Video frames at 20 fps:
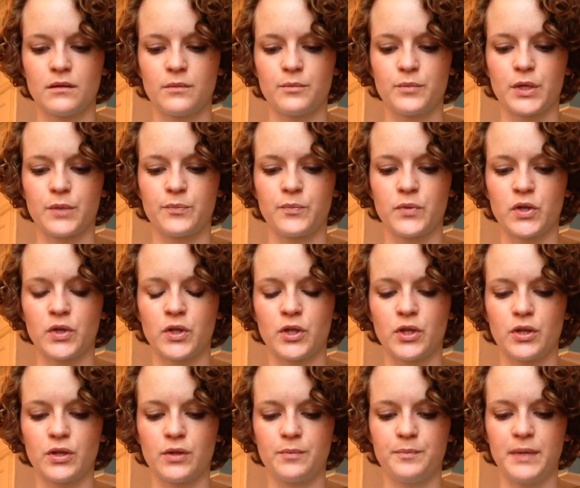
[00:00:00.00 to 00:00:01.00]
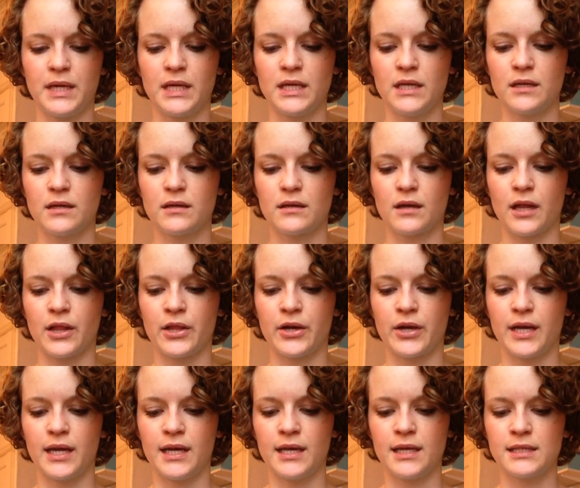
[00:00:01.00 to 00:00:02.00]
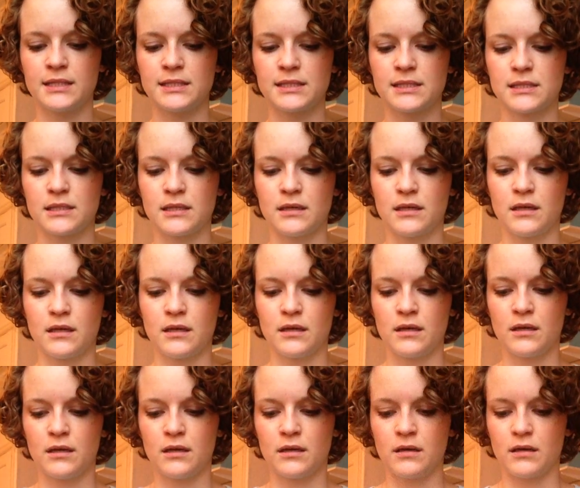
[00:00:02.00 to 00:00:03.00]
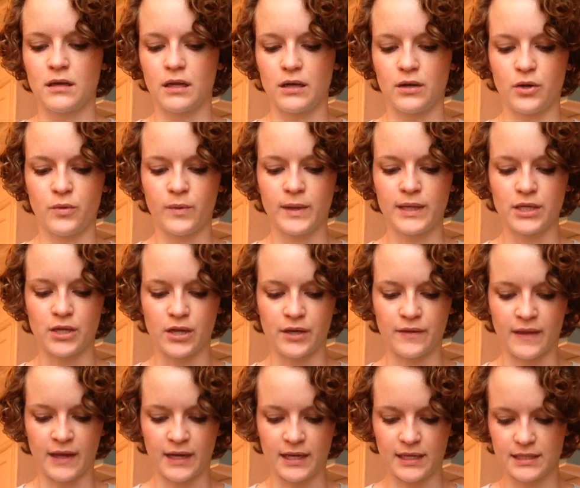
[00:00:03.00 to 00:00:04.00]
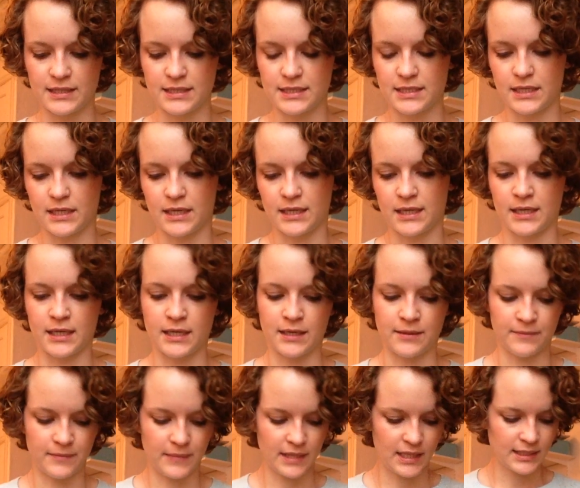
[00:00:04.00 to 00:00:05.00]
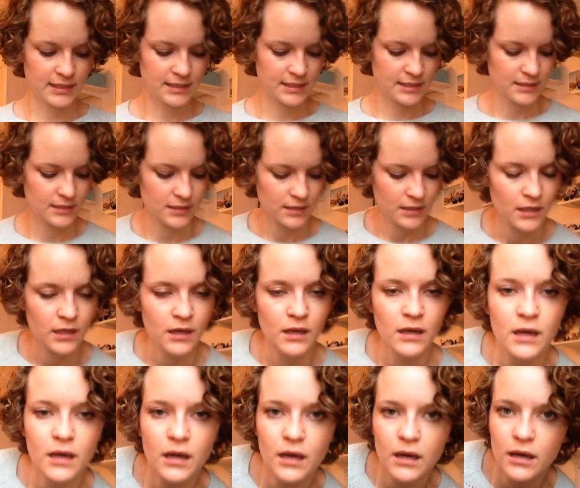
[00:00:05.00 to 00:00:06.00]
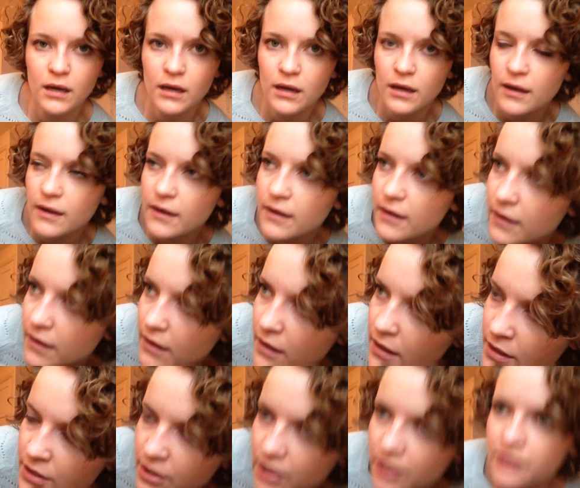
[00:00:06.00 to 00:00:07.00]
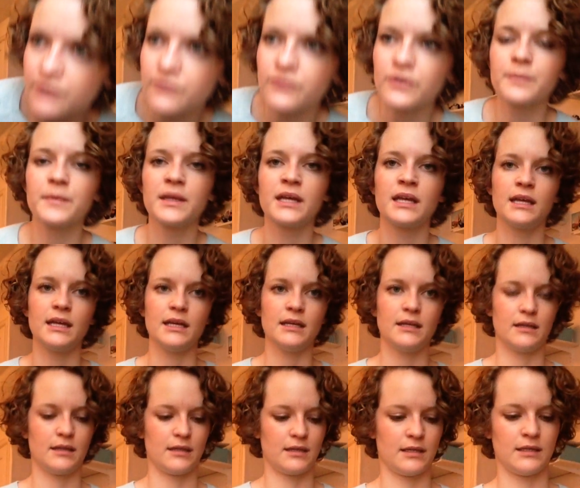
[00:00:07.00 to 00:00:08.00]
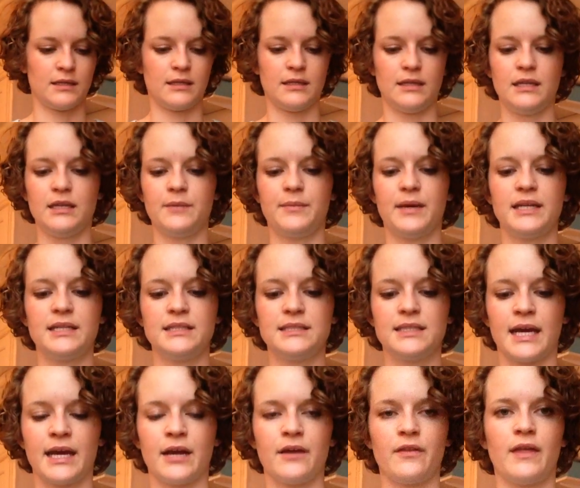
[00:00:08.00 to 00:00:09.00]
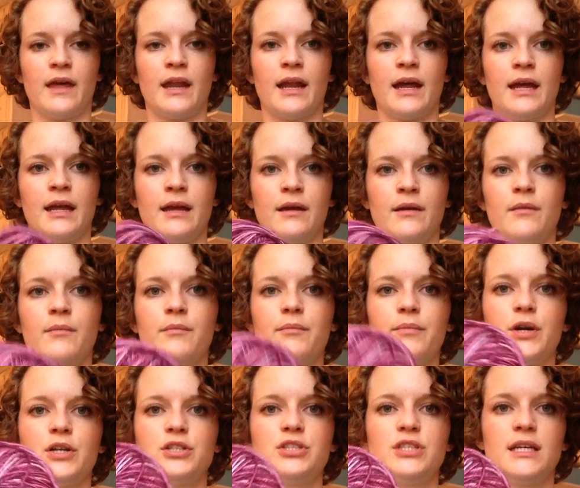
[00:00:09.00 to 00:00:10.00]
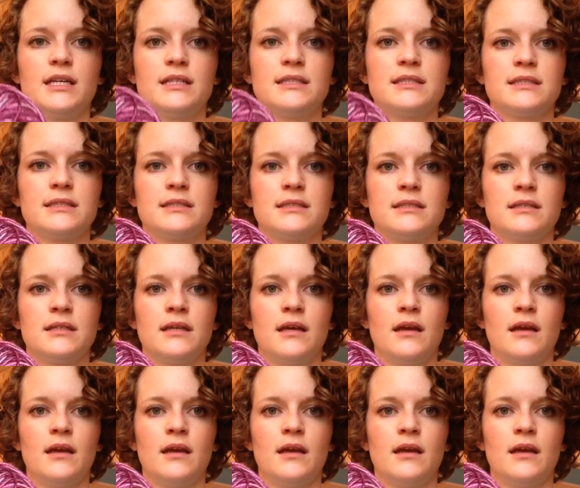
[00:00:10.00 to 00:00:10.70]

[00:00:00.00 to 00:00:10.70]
purple pink color is. I don't know what yarn that is. It's a yarn from an independent dyer that I purchased